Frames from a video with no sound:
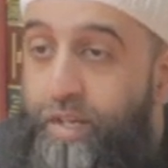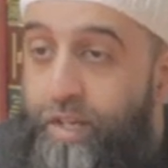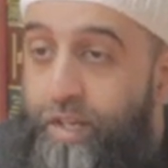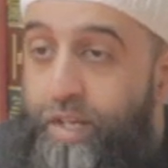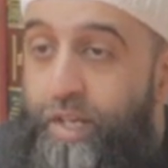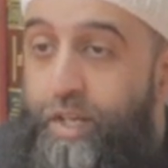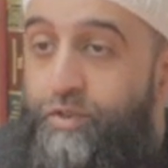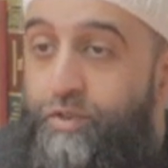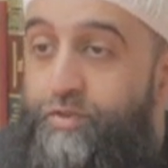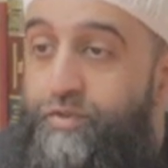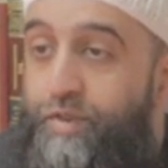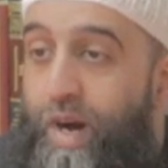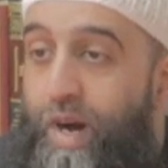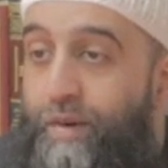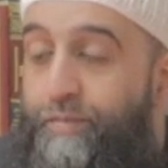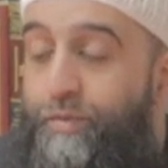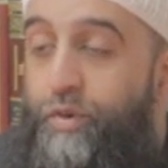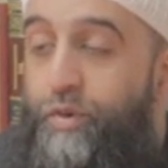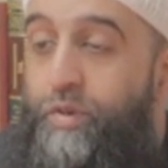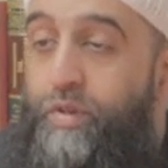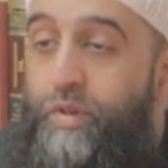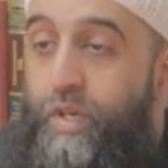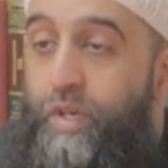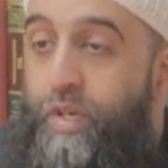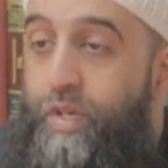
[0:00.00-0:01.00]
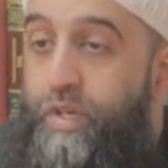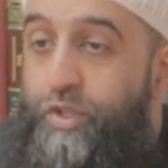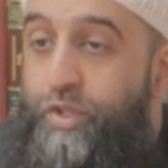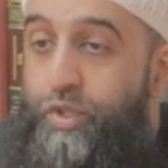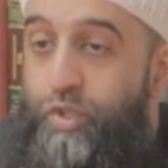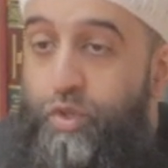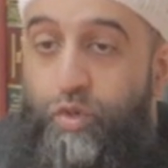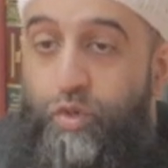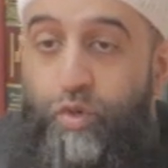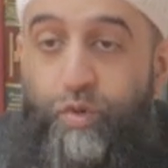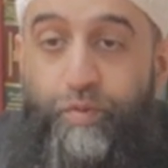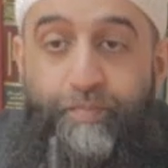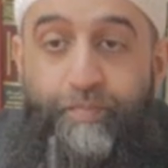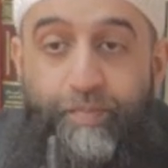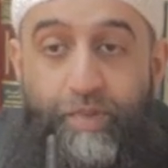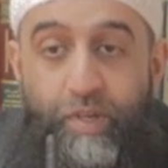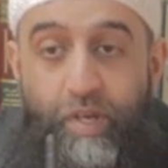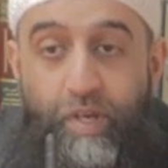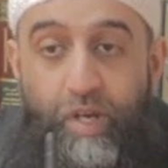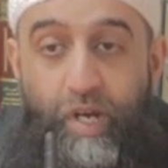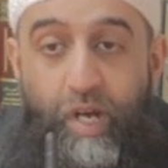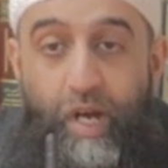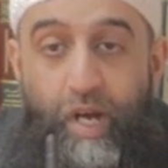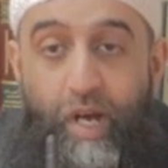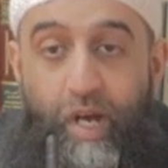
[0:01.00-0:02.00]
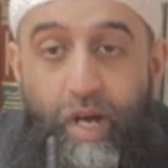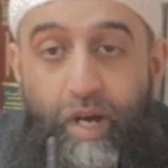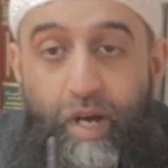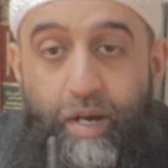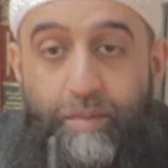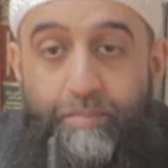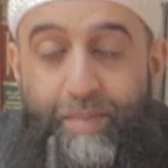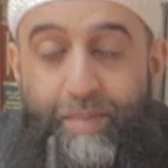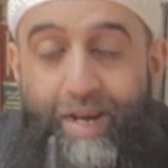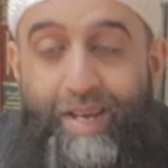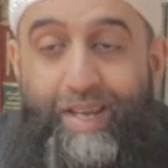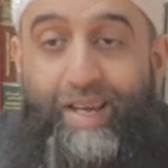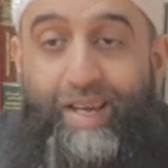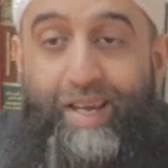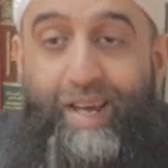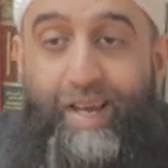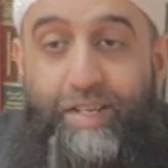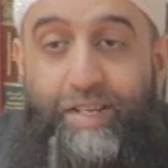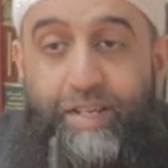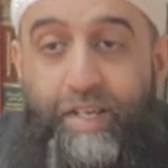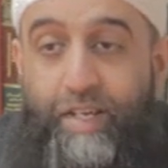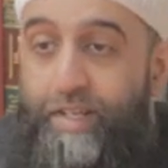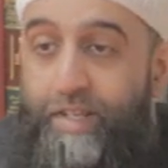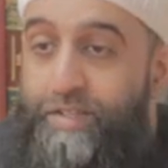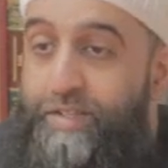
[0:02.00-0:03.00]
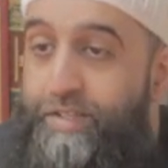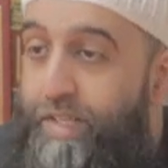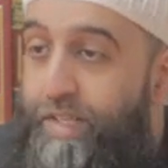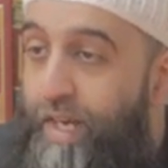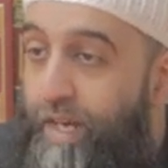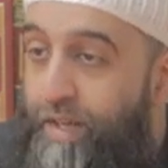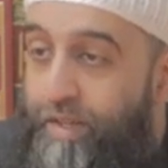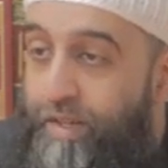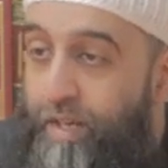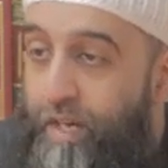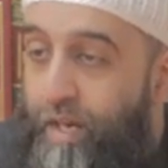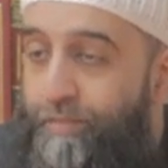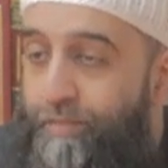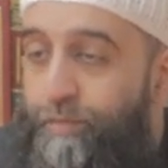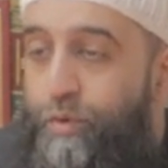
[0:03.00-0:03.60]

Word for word: he can travel to uh, Mecca and he can stay there.